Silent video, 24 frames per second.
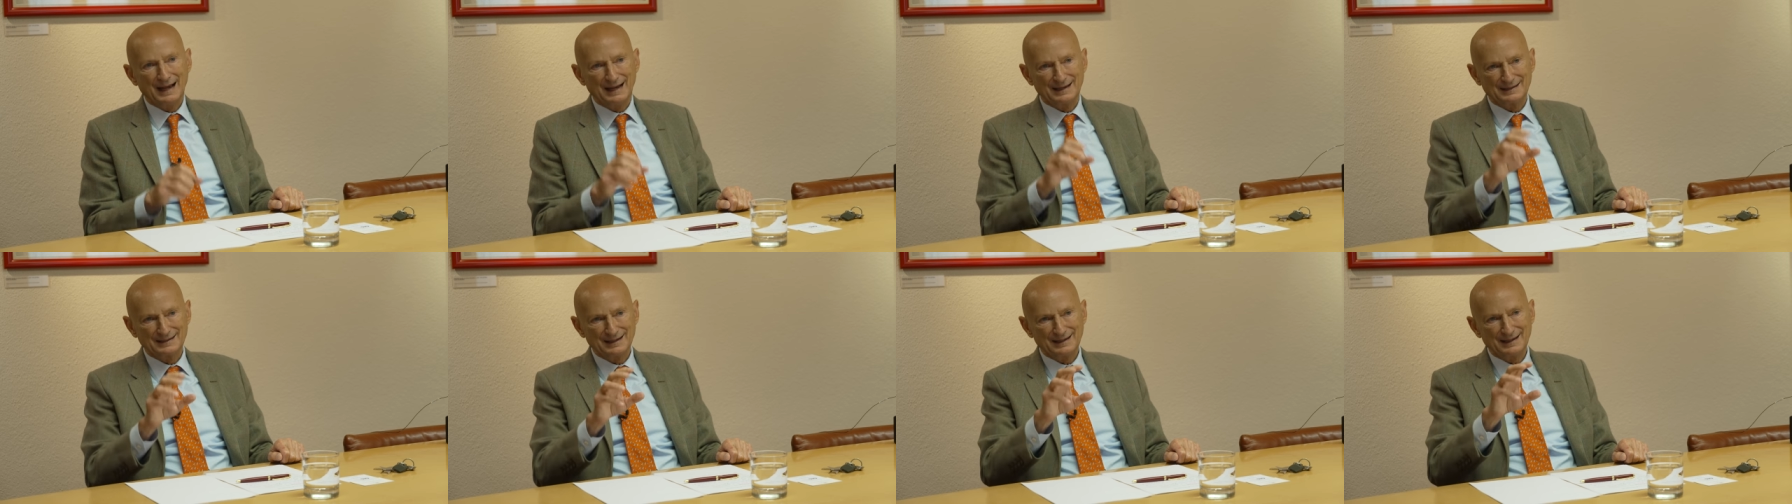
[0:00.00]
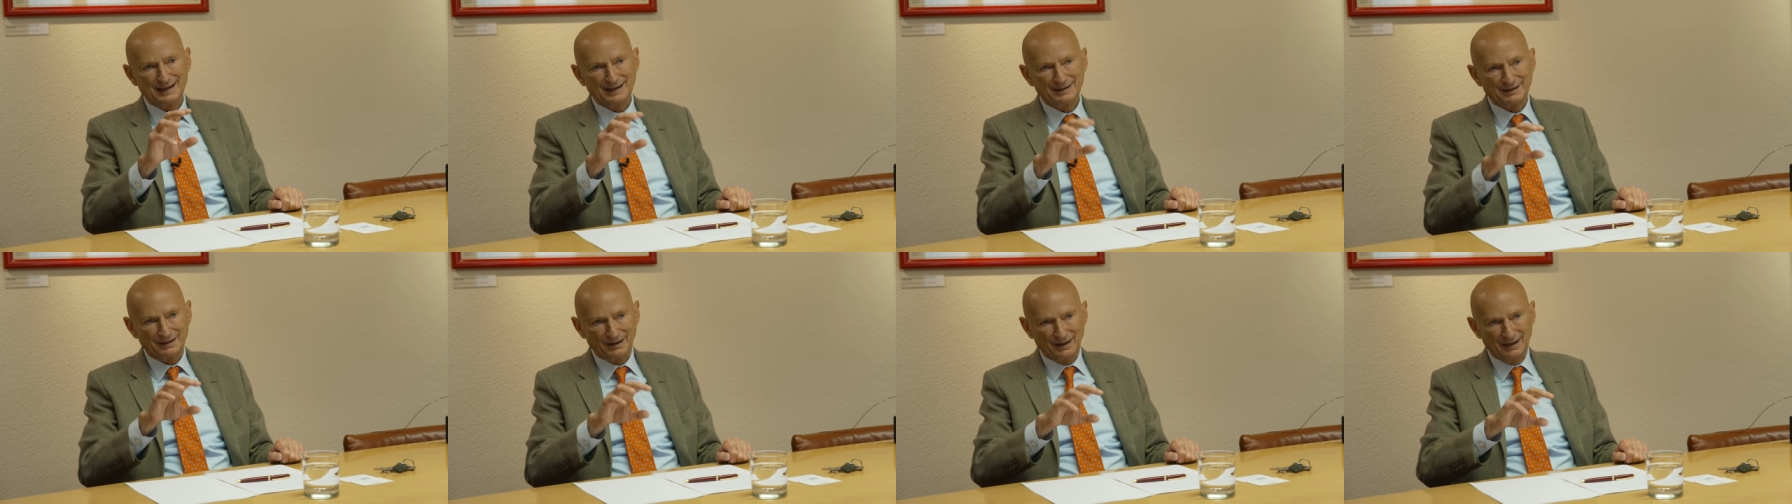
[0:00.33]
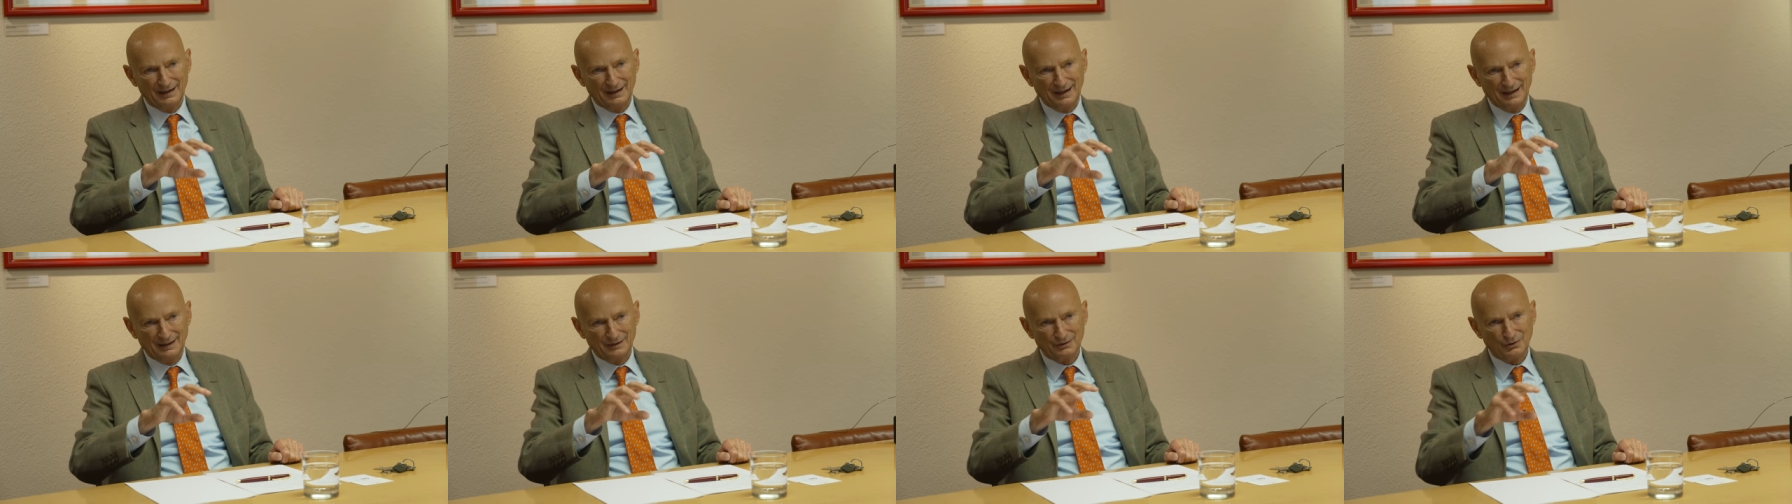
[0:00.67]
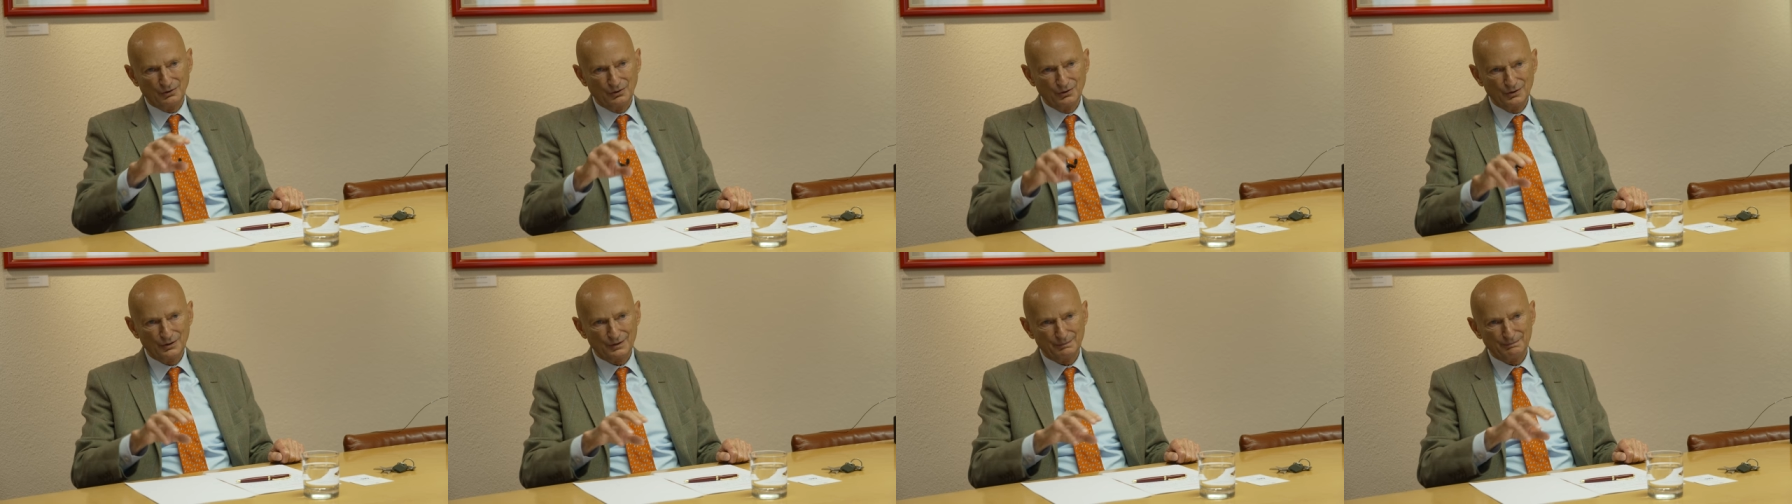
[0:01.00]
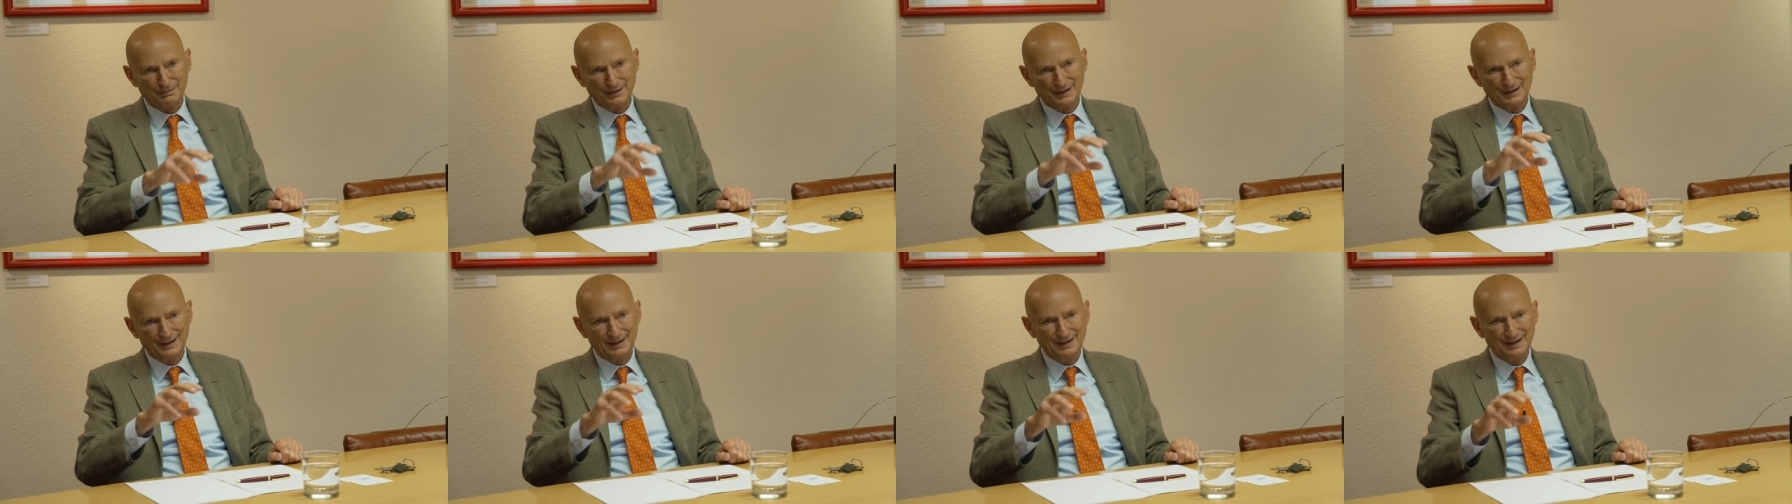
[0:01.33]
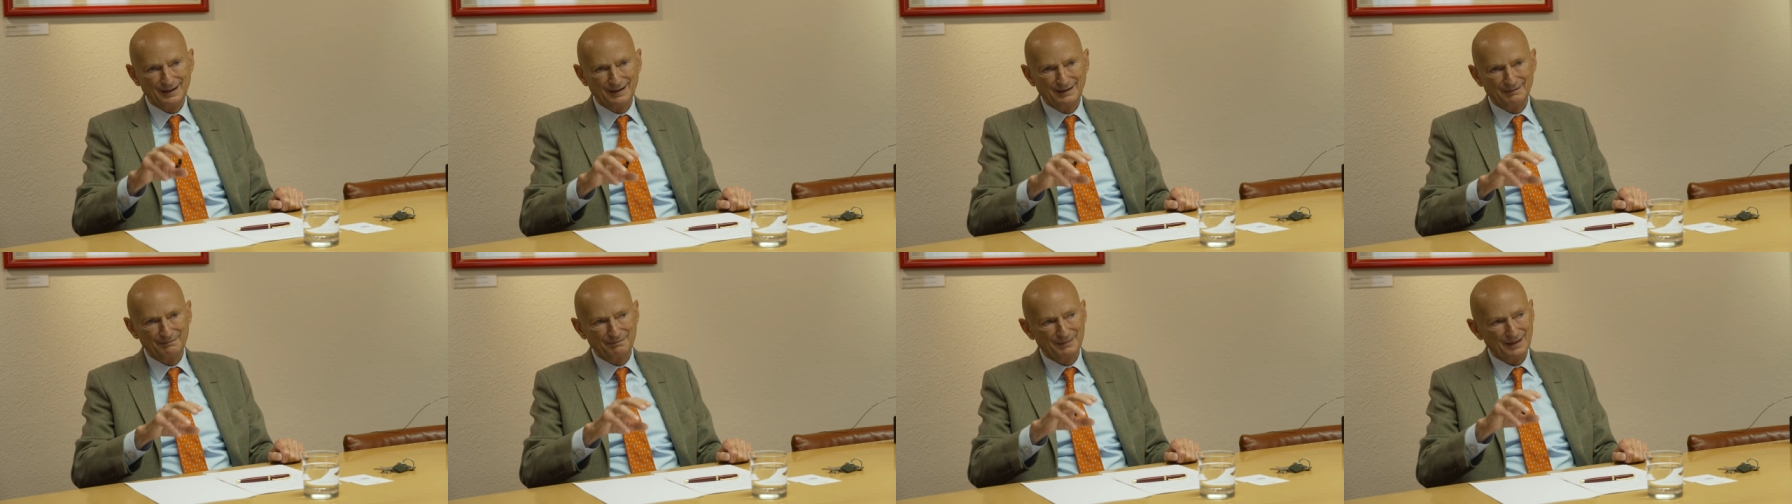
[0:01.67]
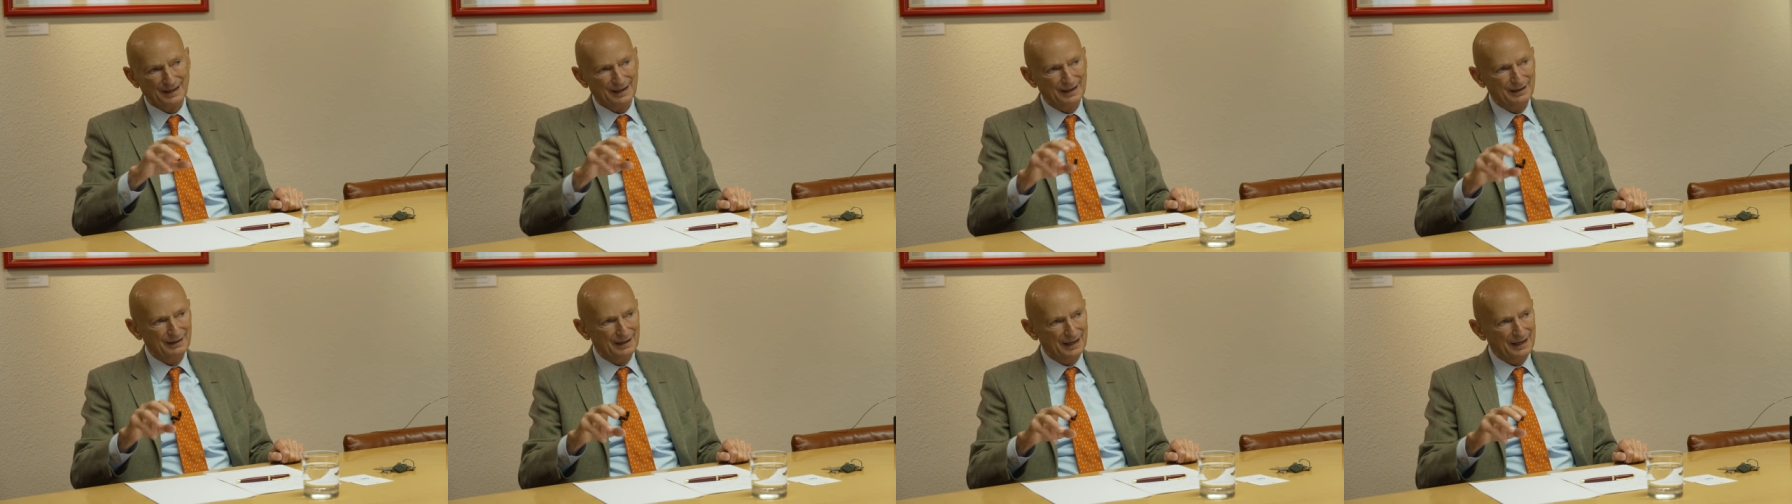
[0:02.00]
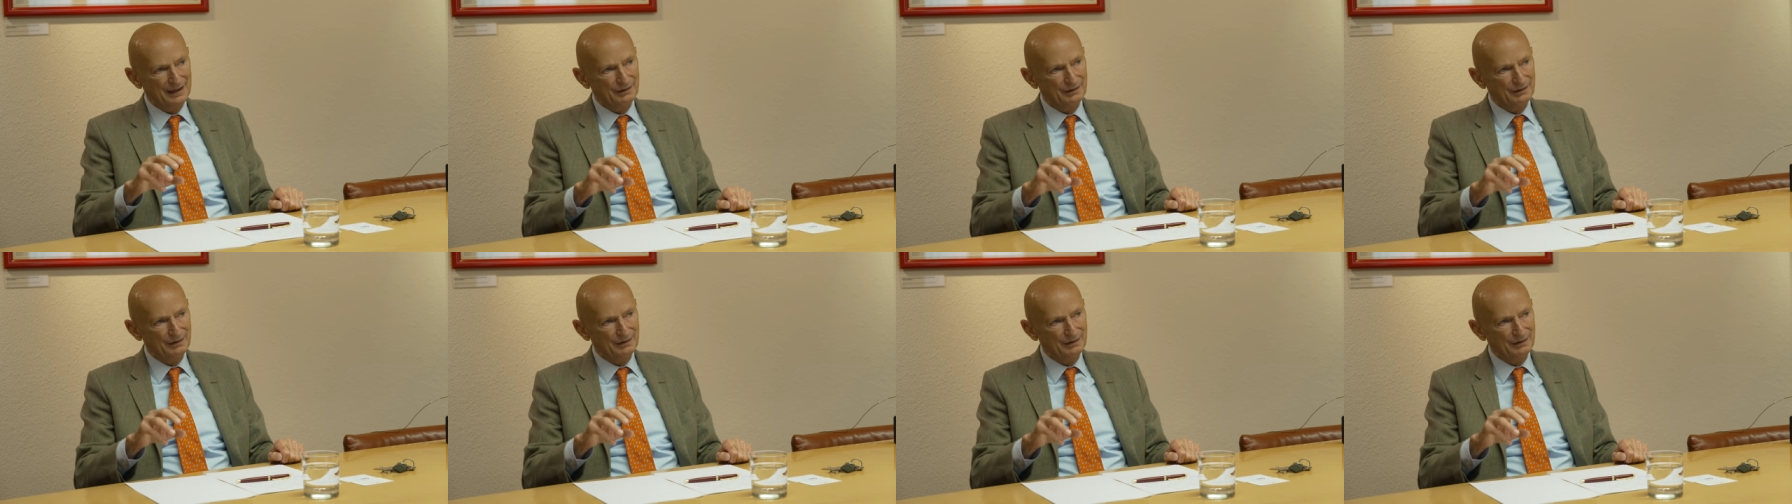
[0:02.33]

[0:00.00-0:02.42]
I think it, uh, it could be in,